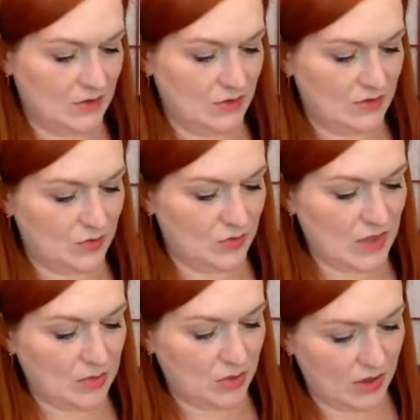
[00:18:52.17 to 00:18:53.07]
Would they
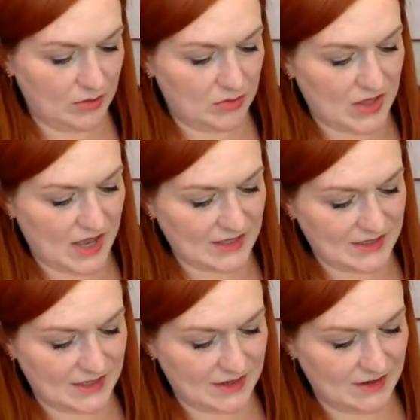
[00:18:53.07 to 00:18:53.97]
put plastic
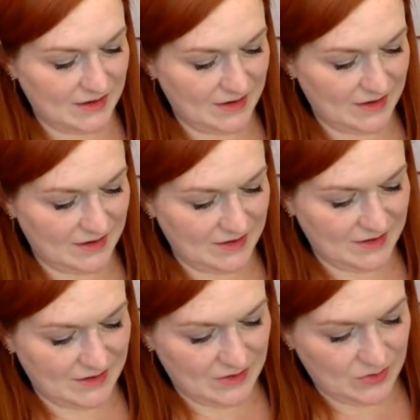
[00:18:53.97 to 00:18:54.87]

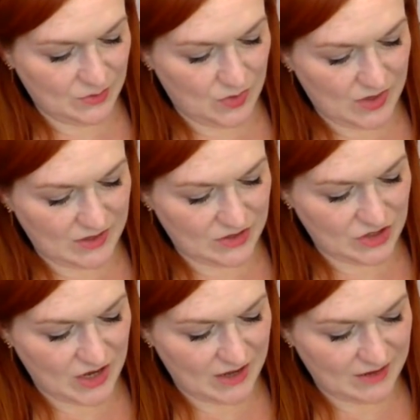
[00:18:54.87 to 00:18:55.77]
with Jet
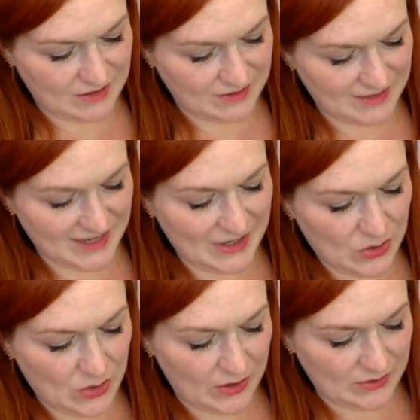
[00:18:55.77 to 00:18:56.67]

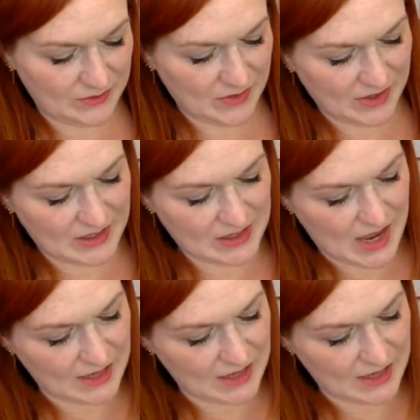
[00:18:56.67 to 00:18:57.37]
or a glass?